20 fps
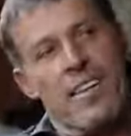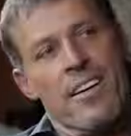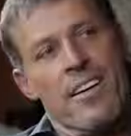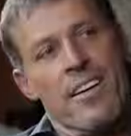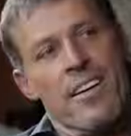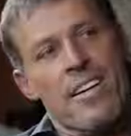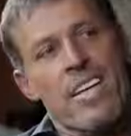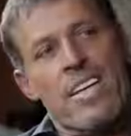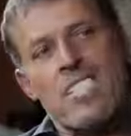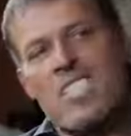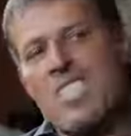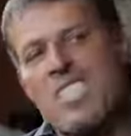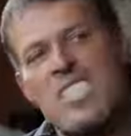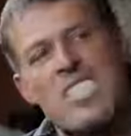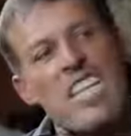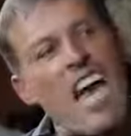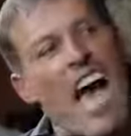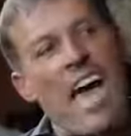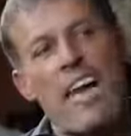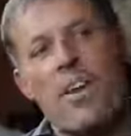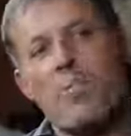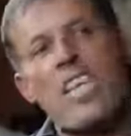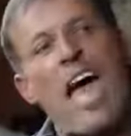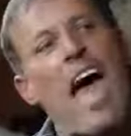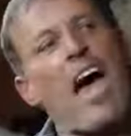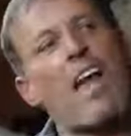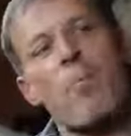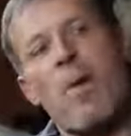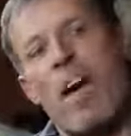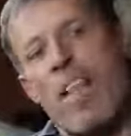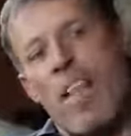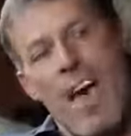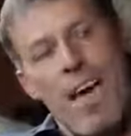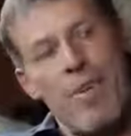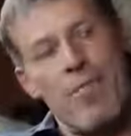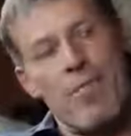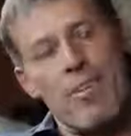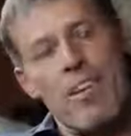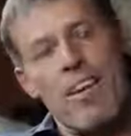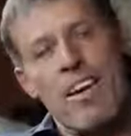It just died. It was out of my
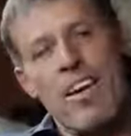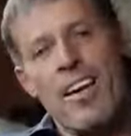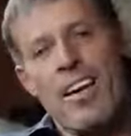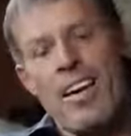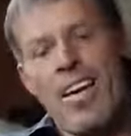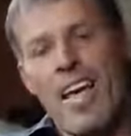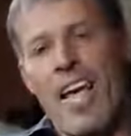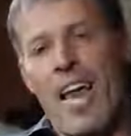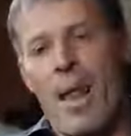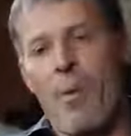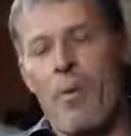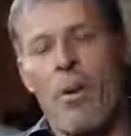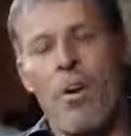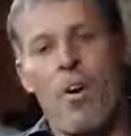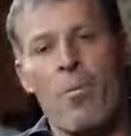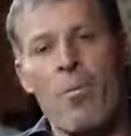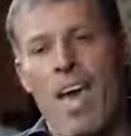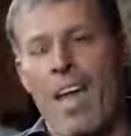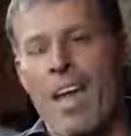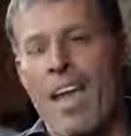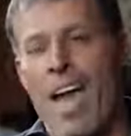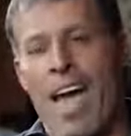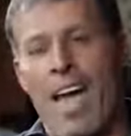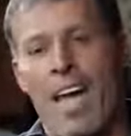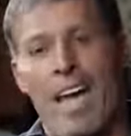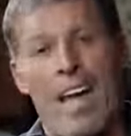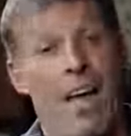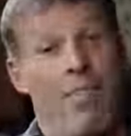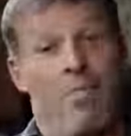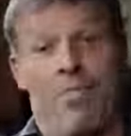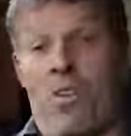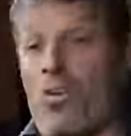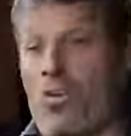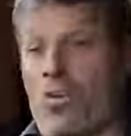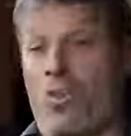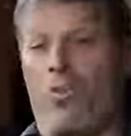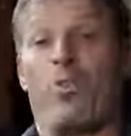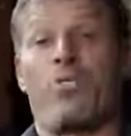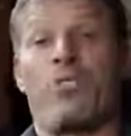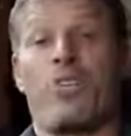life. And I went home that night, and I have no
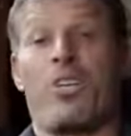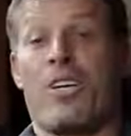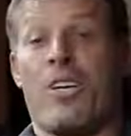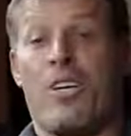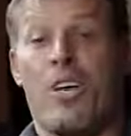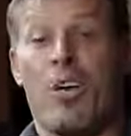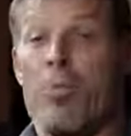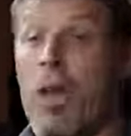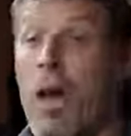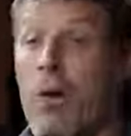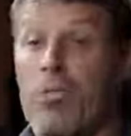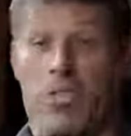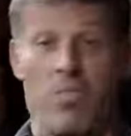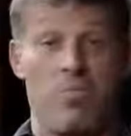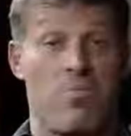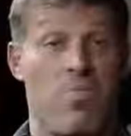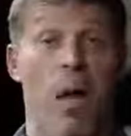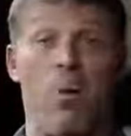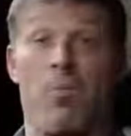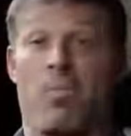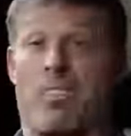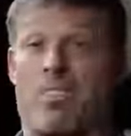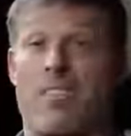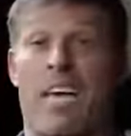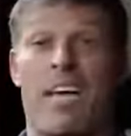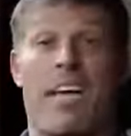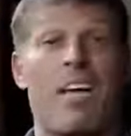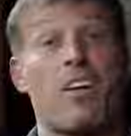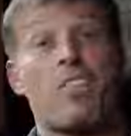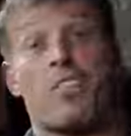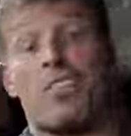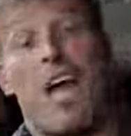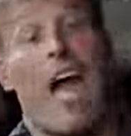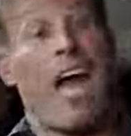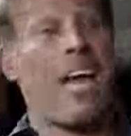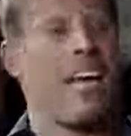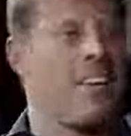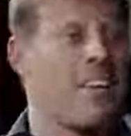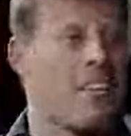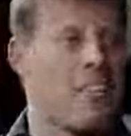clue what I was going to do. But I was like
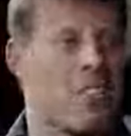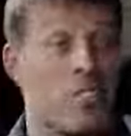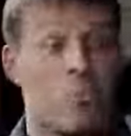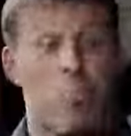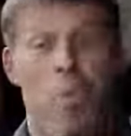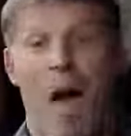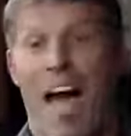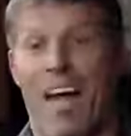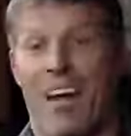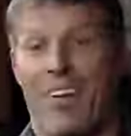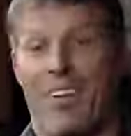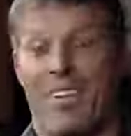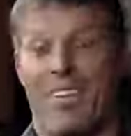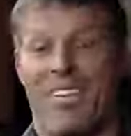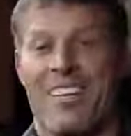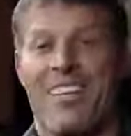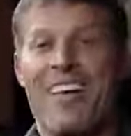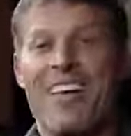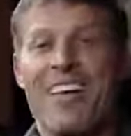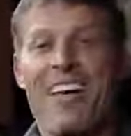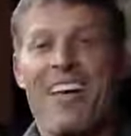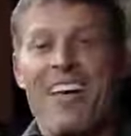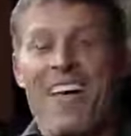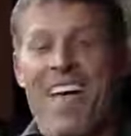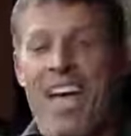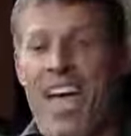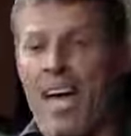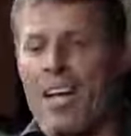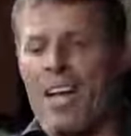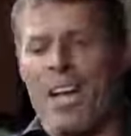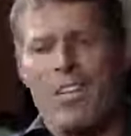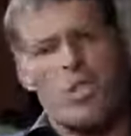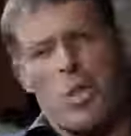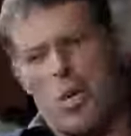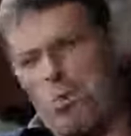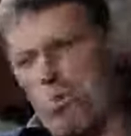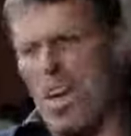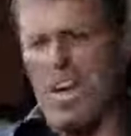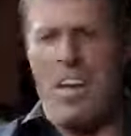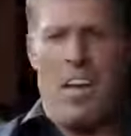excited and inspired, and I started
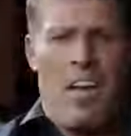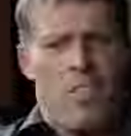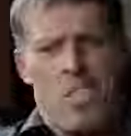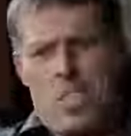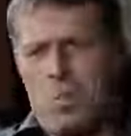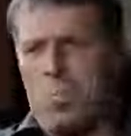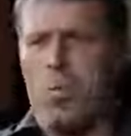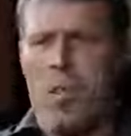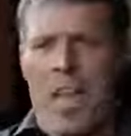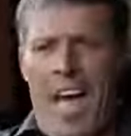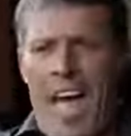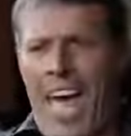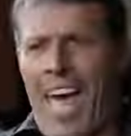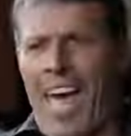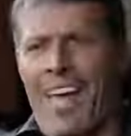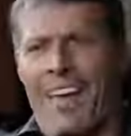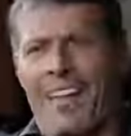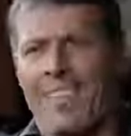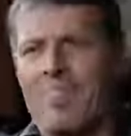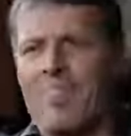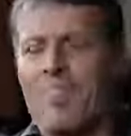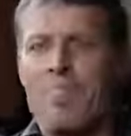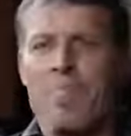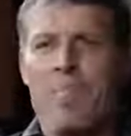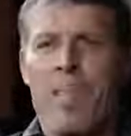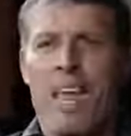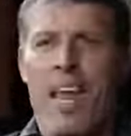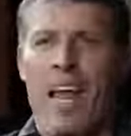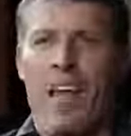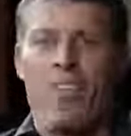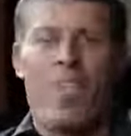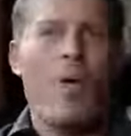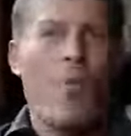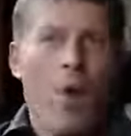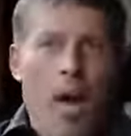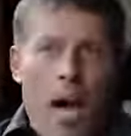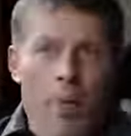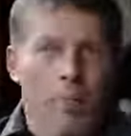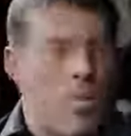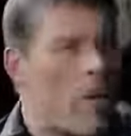writing out this plan. And I thought,
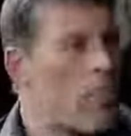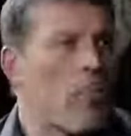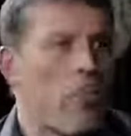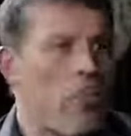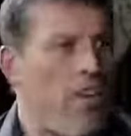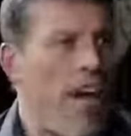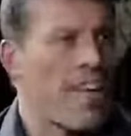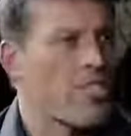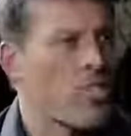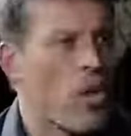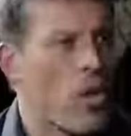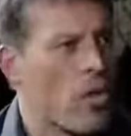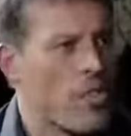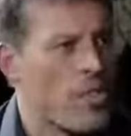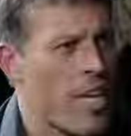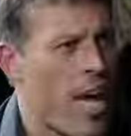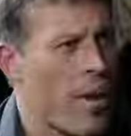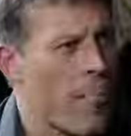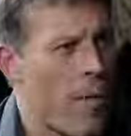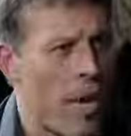well, people fast all the time.